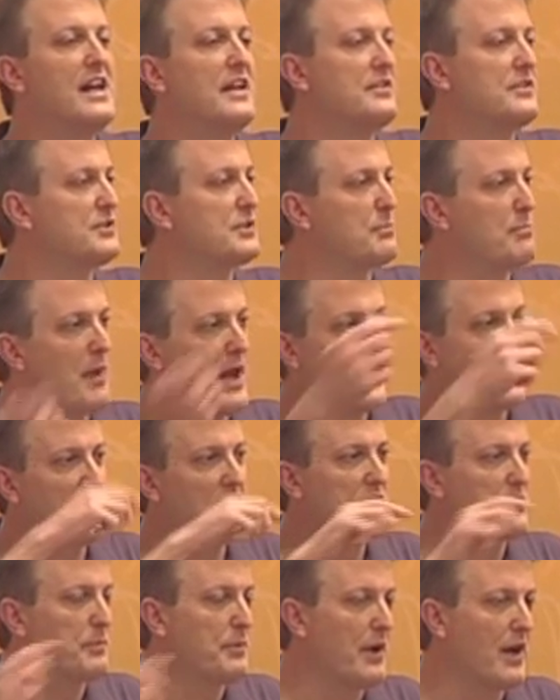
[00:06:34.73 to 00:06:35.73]
There's many
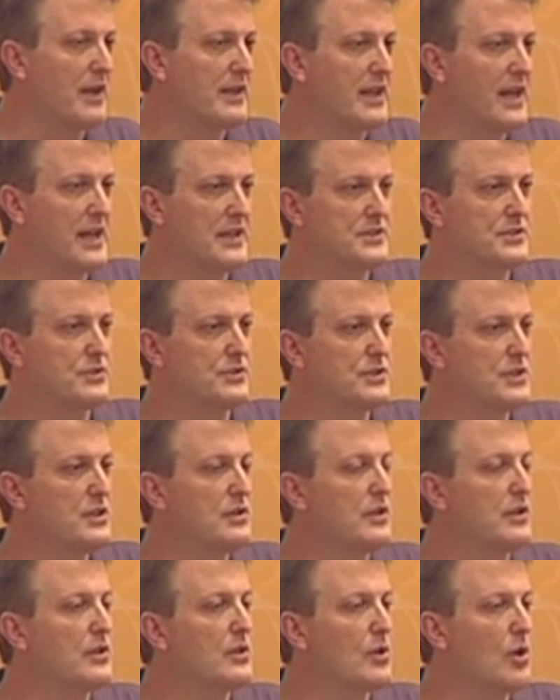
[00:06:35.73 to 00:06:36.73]
other podcasters
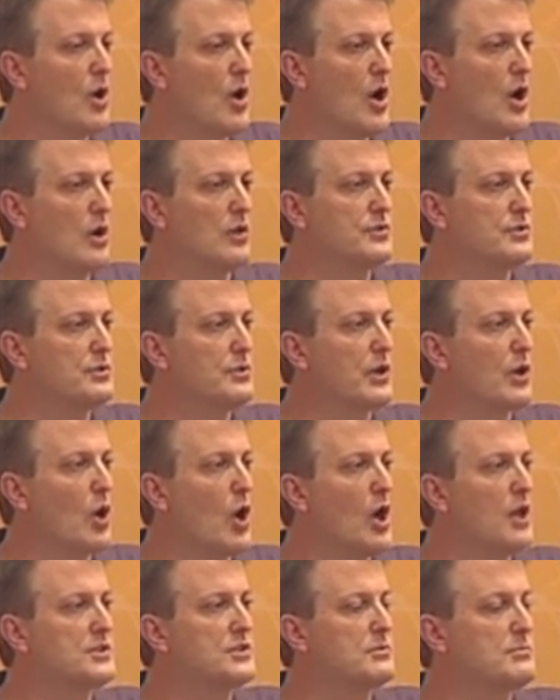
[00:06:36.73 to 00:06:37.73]
here, and they're all doing
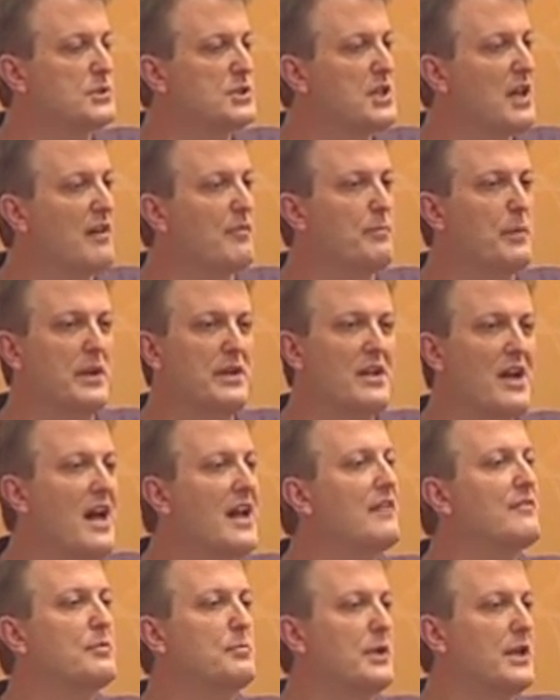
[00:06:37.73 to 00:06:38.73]
awesome stuff, but
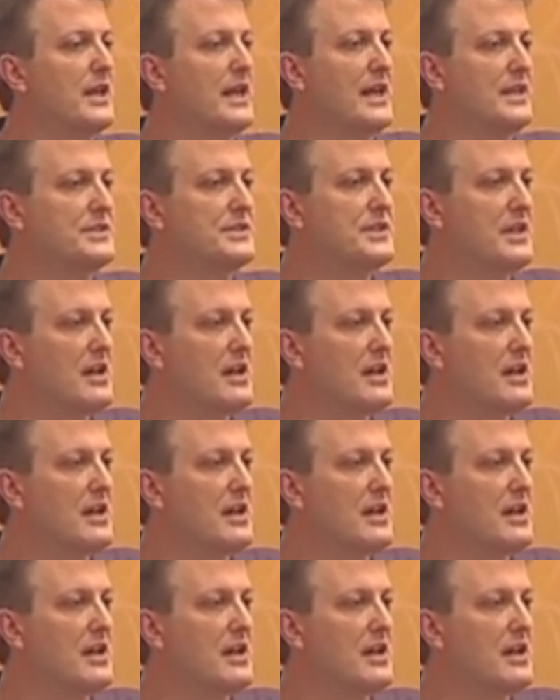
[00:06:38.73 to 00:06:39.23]
not everybody has